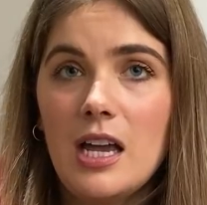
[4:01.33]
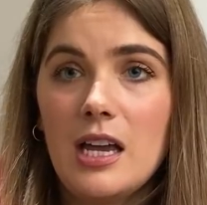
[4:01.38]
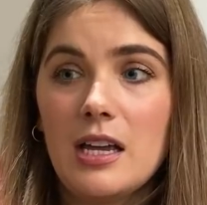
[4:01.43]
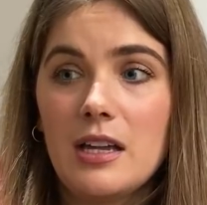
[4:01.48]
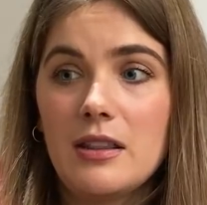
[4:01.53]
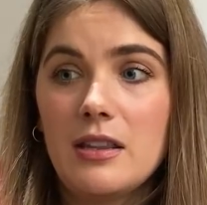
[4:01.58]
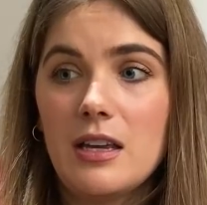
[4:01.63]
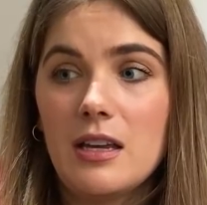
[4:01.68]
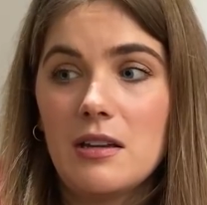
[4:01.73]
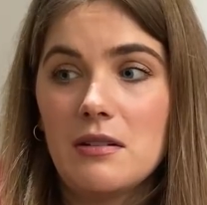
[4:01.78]

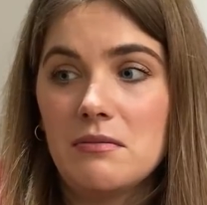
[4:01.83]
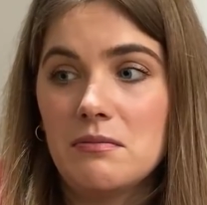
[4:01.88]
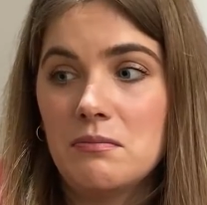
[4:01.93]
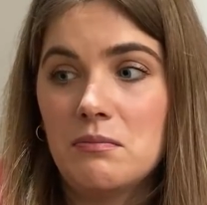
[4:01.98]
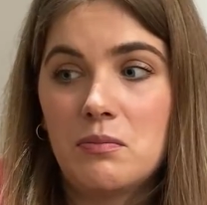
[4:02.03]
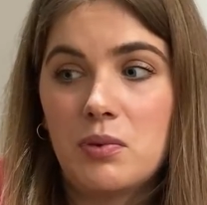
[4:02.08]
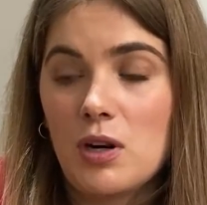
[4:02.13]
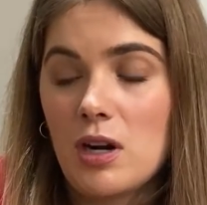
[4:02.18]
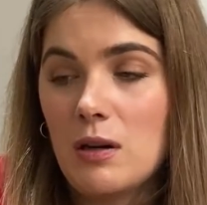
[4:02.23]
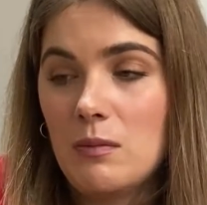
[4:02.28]
And then
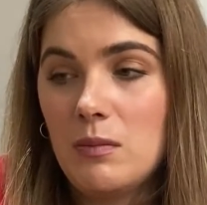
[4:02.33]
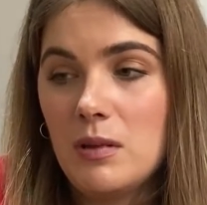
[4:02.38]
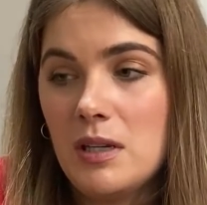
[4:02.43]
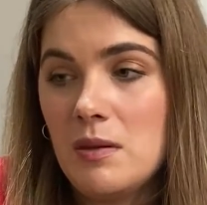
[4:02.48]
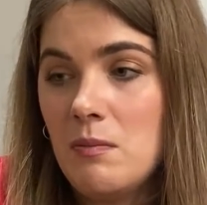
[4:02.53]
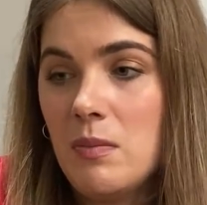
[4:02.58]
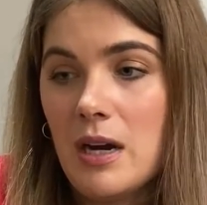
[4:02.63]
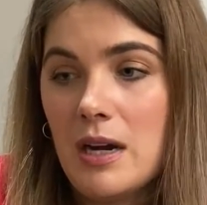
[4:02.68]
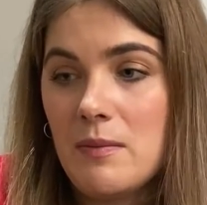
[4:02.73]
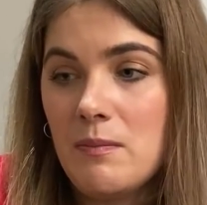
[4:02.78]

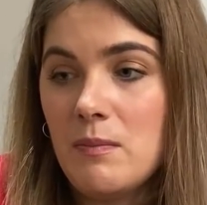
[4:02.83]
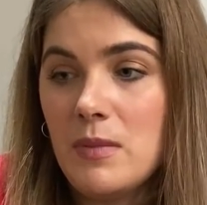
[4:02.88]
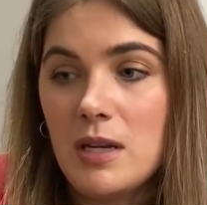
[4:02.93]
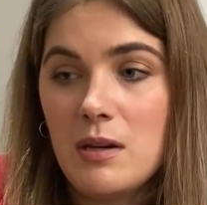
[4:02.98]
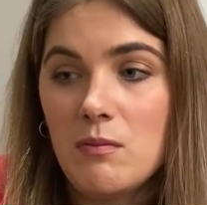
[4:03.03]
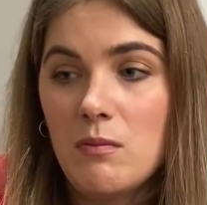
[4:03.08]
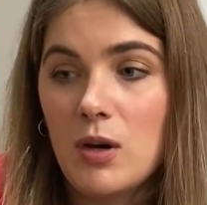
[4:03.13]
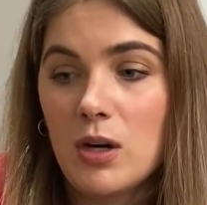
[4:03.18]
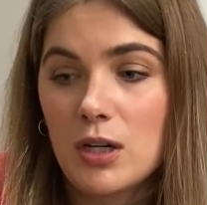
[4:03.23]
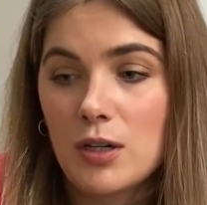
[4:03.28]
probably by
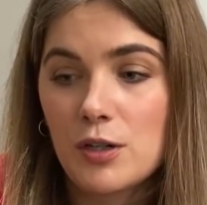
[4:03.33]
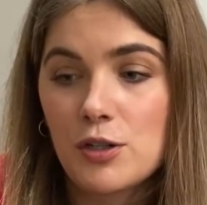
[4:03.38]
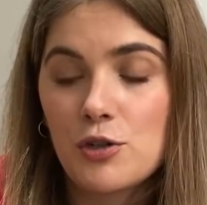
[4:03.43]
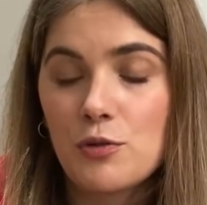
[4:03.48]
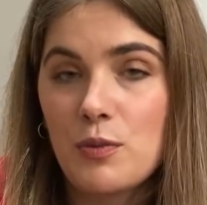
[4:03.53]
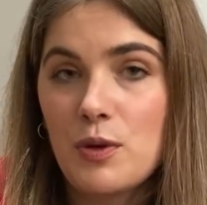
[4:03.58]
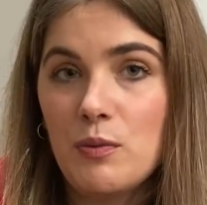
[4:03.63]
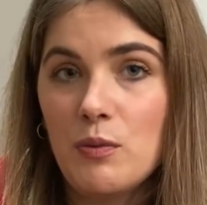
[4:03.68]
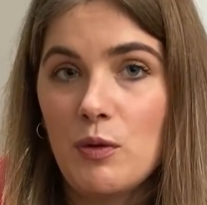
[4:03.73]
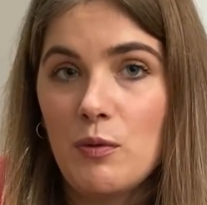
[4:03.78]
mid-March,
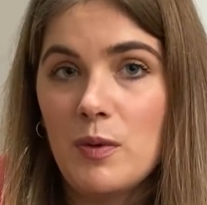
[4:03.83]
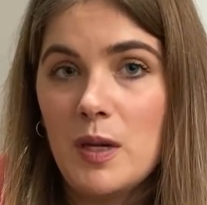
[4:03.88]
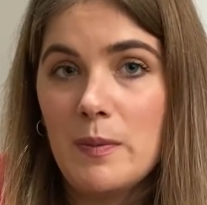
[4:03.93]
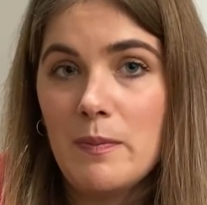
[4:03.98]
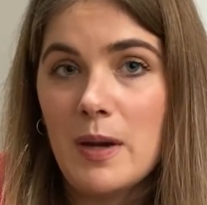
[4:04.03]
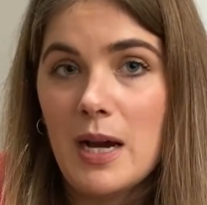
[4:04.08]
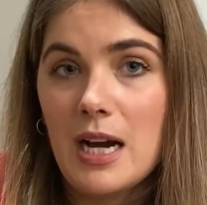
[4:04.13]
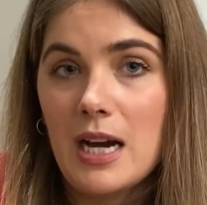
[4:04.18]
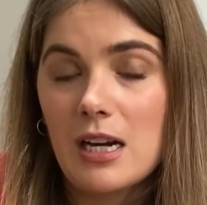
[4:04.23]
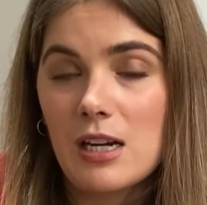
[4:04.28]
we will be
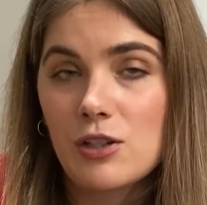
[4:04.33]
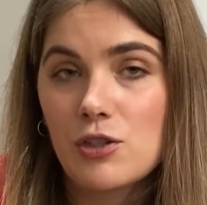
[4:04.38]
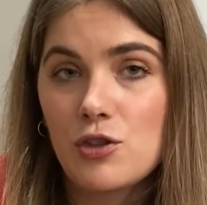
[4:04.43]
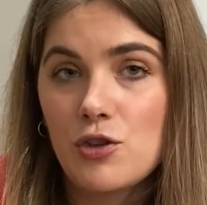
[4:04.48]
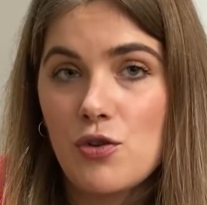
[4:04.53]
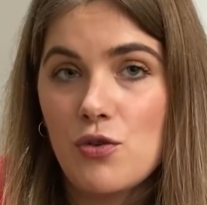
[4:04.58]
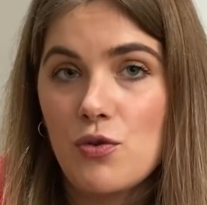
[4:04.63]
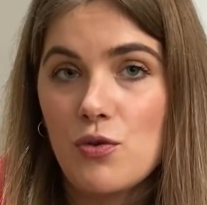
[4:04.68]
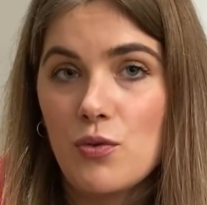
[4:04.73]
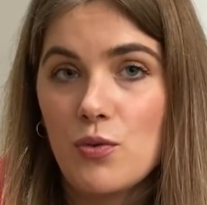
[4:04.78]
back
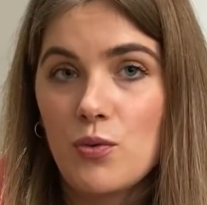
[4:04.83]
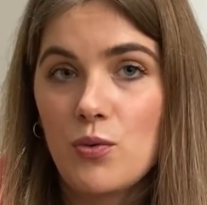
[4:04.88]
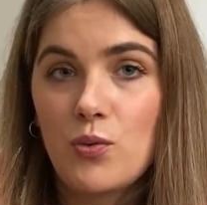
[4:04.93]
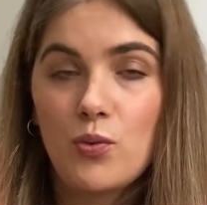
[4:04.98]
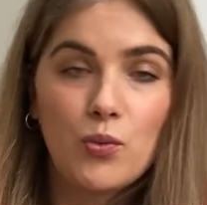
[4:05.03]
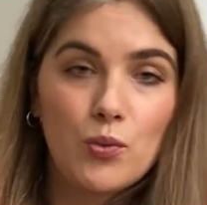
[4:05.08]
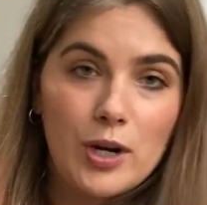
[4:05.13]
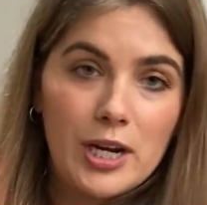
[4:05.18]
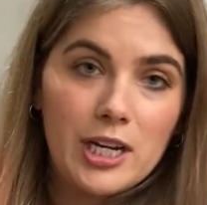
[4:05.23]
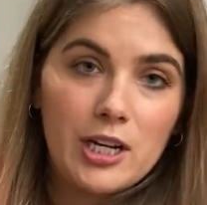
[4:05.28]
to
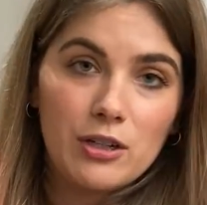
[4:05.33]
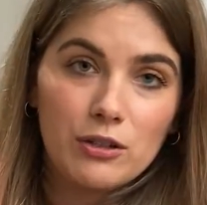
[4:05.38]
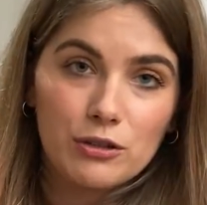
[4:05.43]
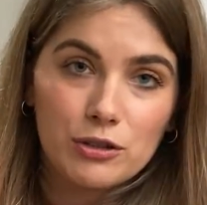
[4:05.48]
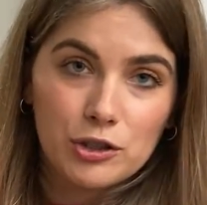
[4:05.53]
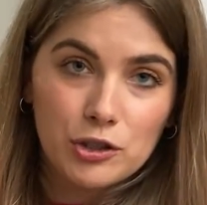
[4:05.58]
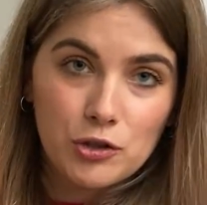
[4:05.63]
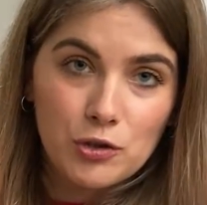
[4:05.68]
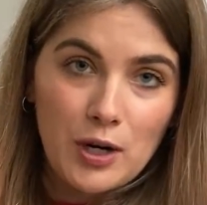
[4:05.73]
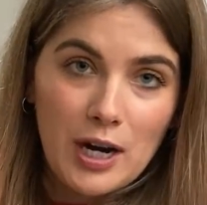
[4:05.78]

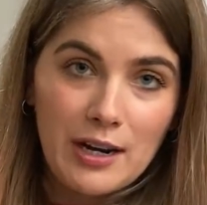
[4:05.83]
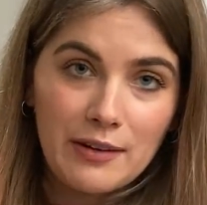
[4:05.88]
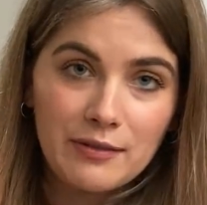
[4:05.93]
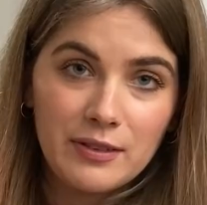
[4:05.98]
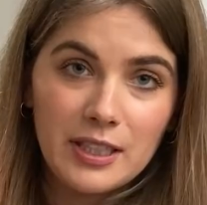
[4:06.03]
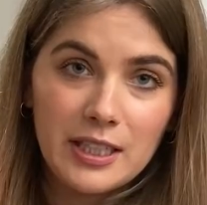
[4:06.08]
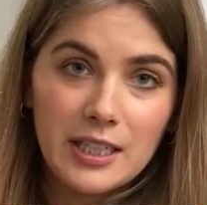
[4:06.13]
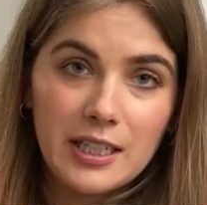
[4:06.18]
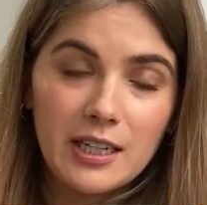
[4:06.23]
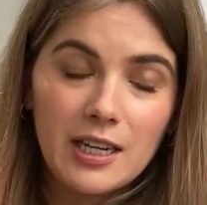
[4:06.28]
regular
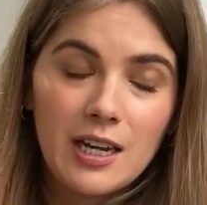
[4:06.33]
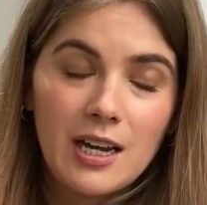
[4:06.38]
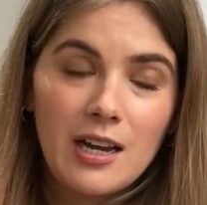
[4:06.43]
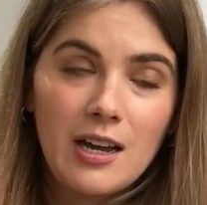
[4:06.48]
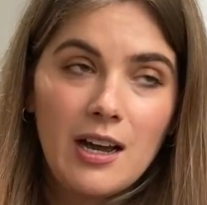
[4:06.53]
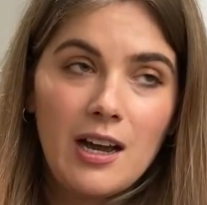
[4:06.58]
traveling.